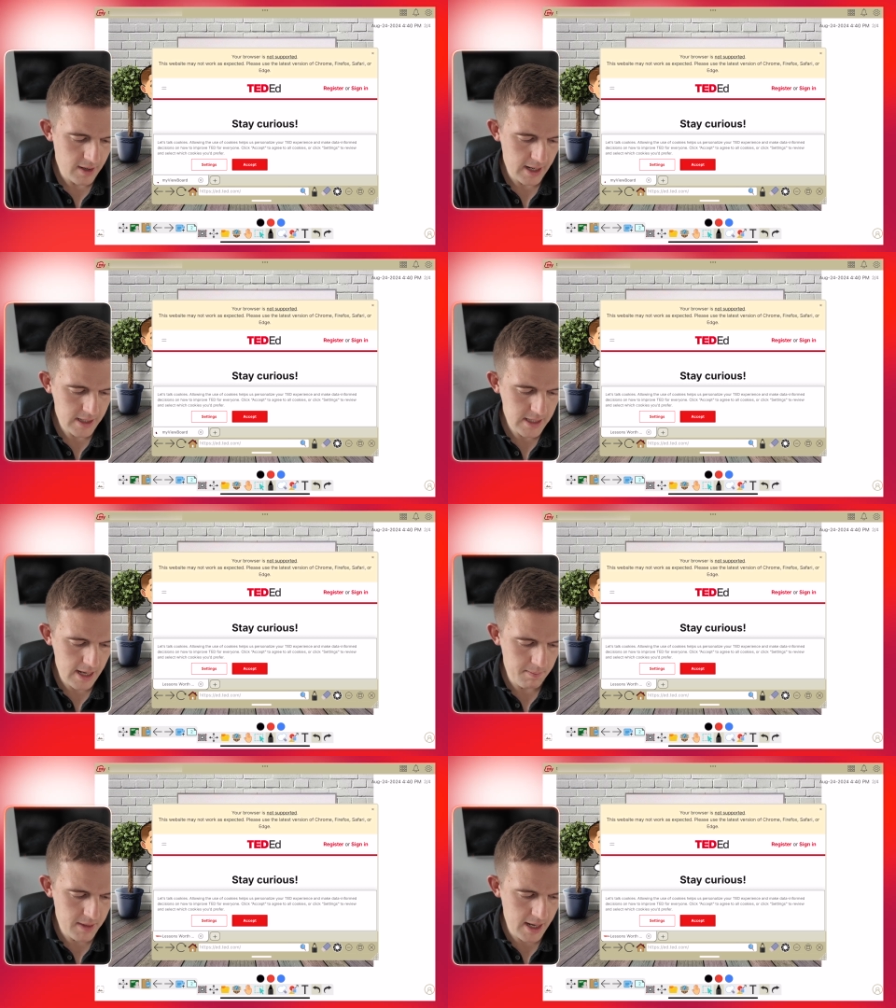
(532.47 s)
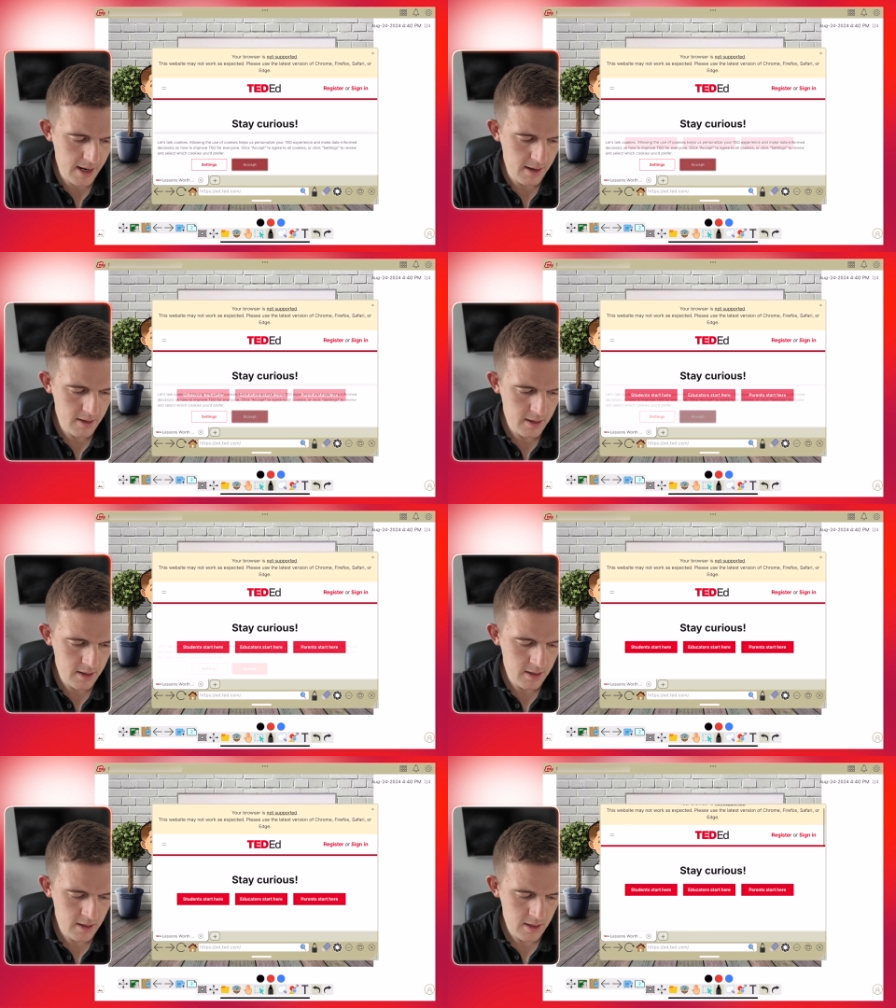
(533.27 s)
I accept that.
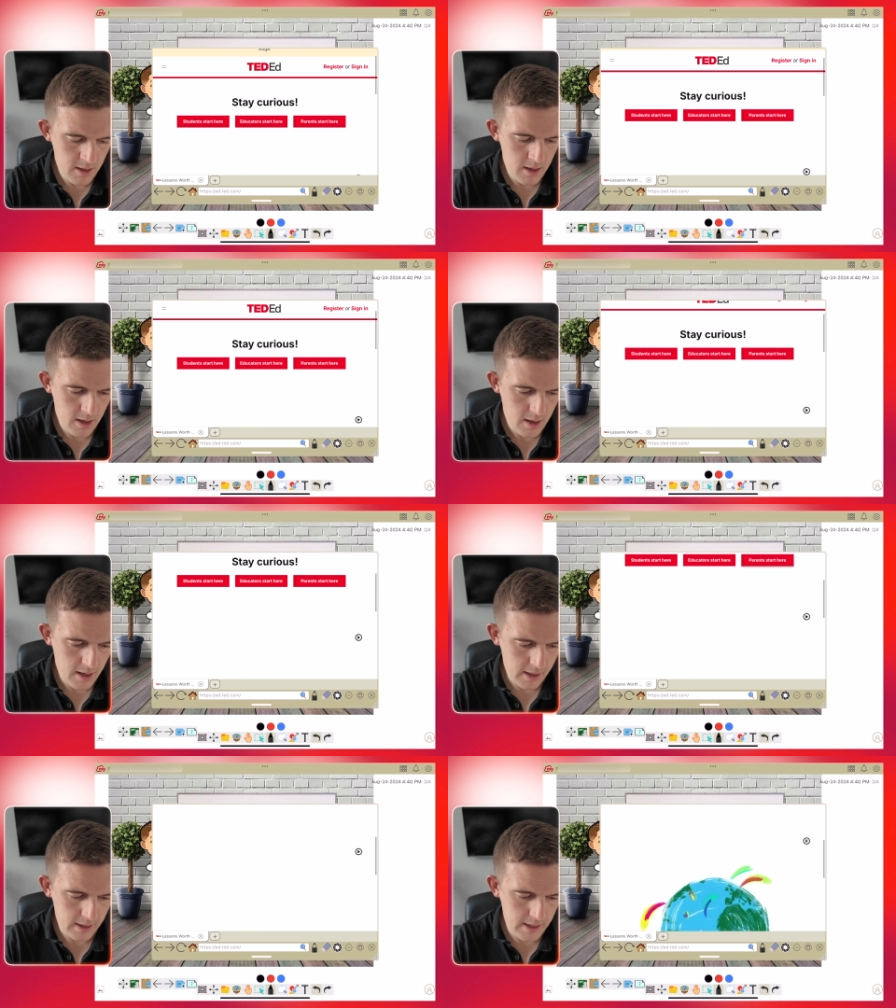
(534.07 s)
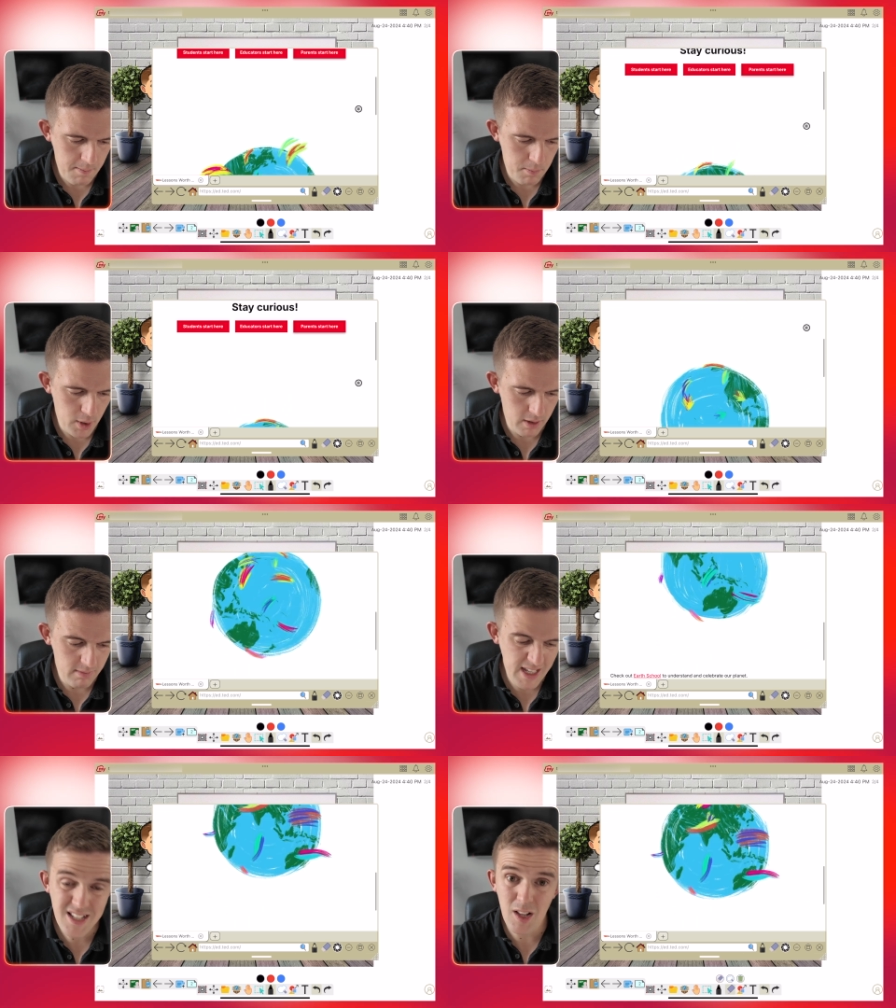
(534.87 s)
I could then put
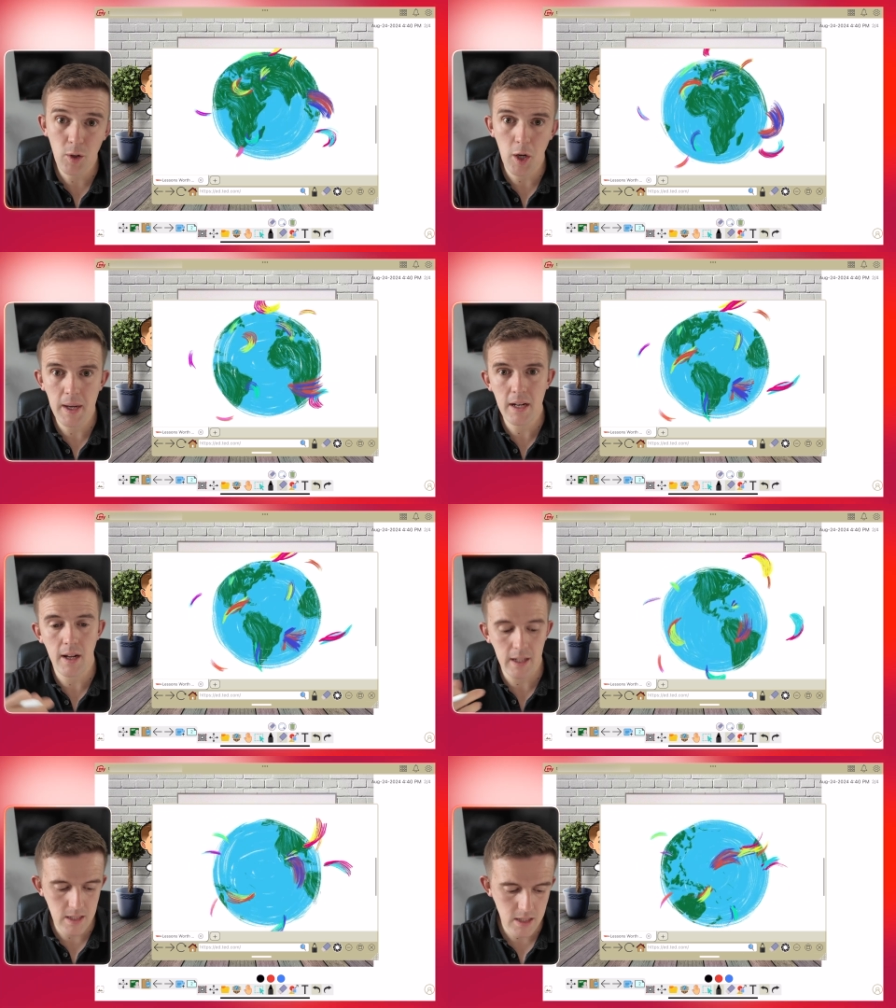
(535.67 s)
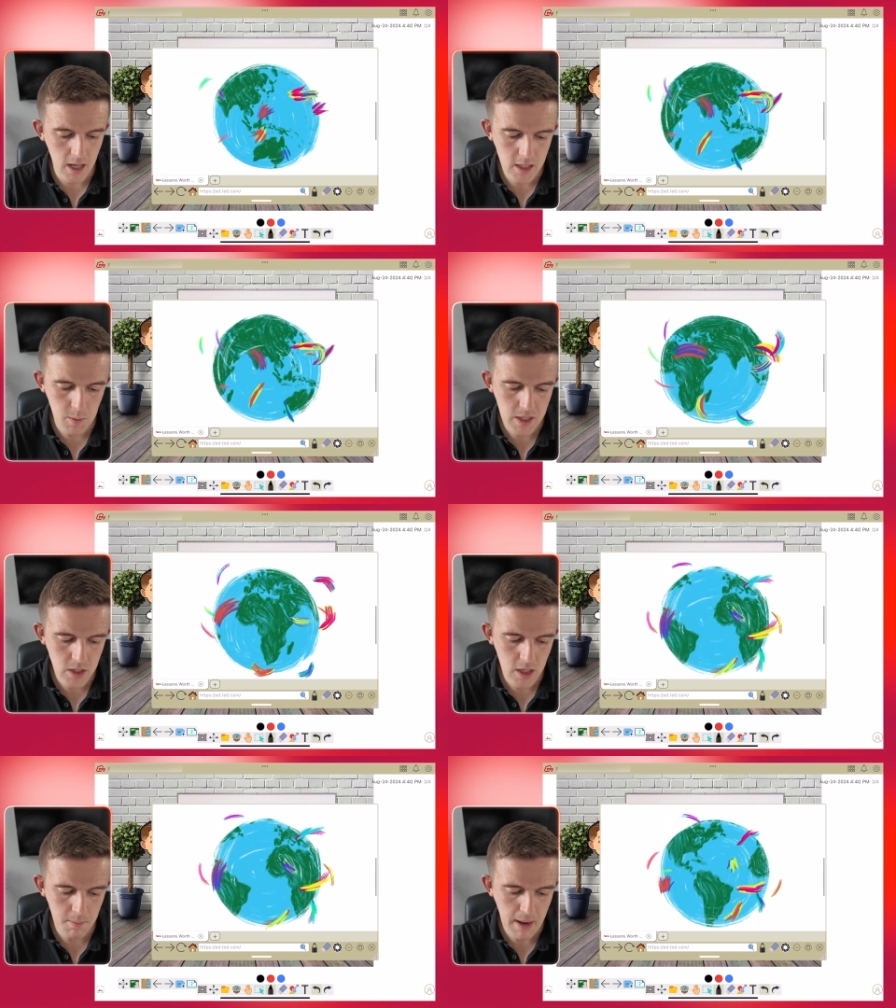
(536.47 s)
this logo in and I can start to
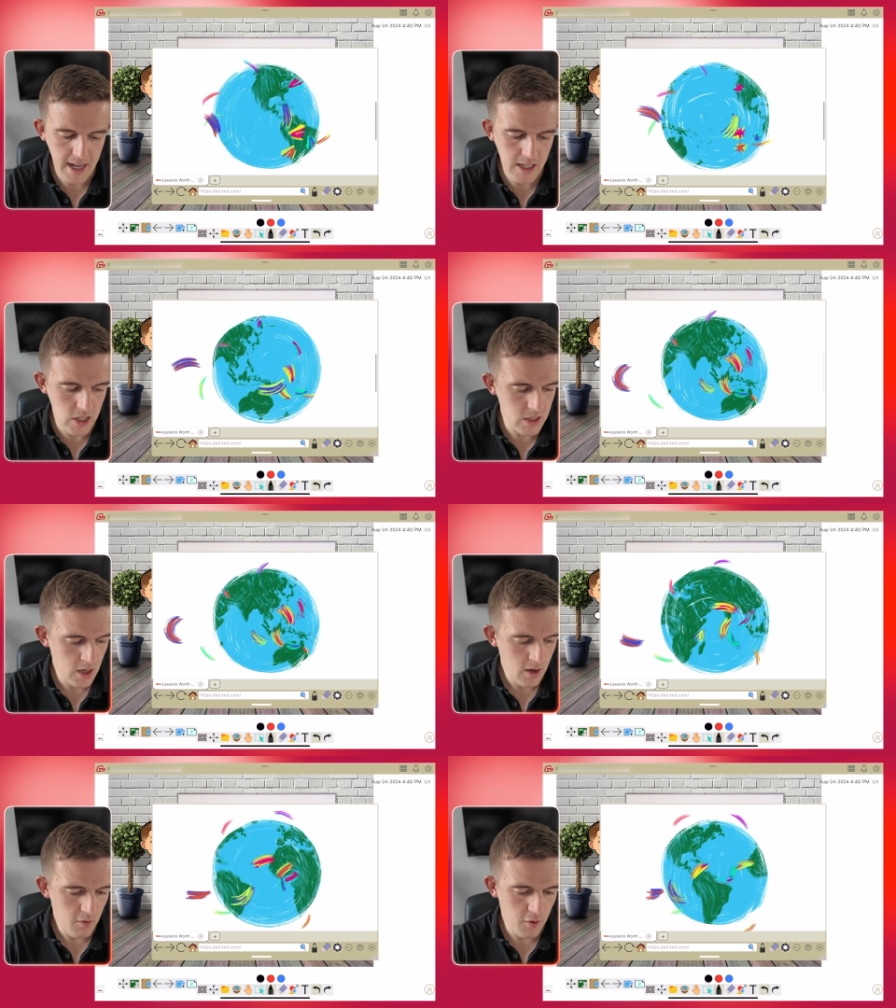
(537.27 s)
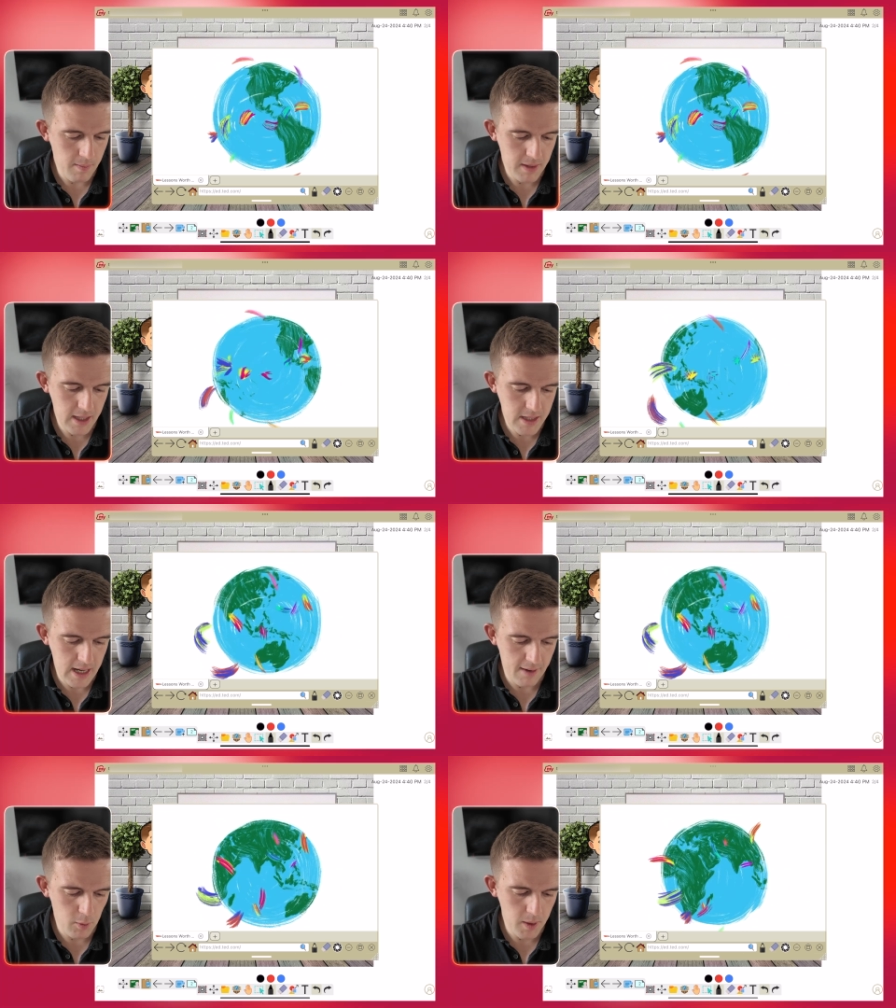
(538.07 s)
insert pages from the
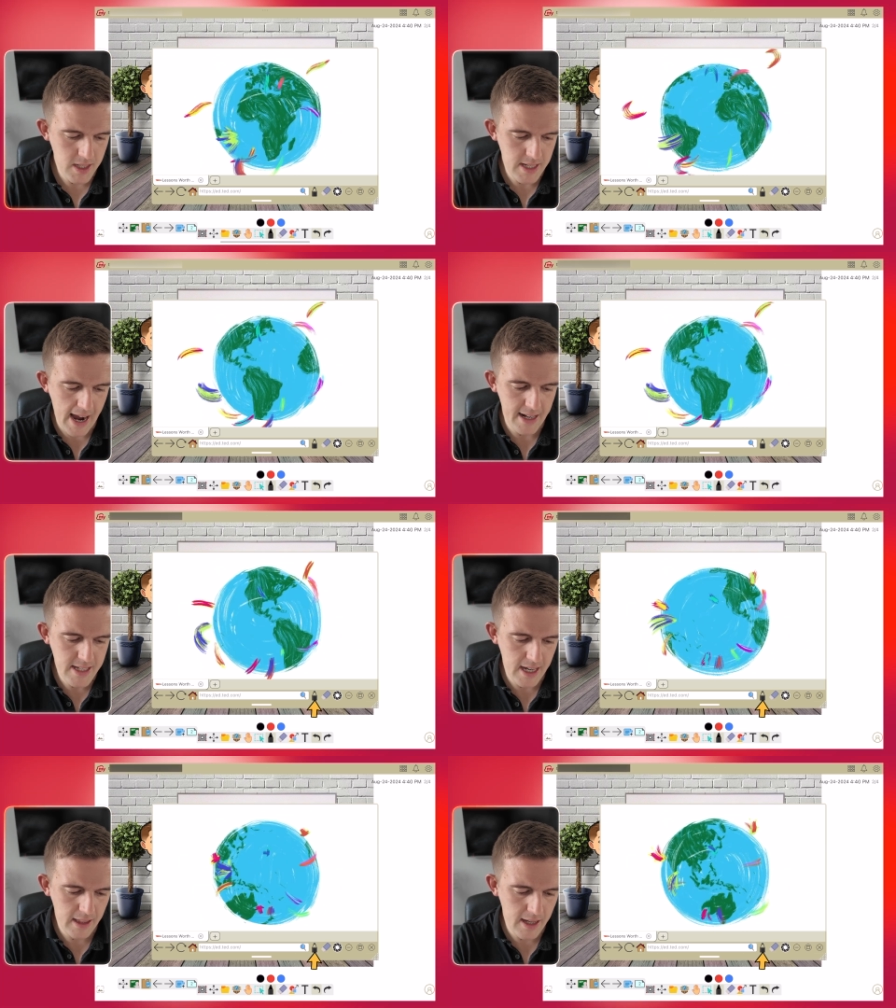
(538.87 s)
internet. If I wanted to annotate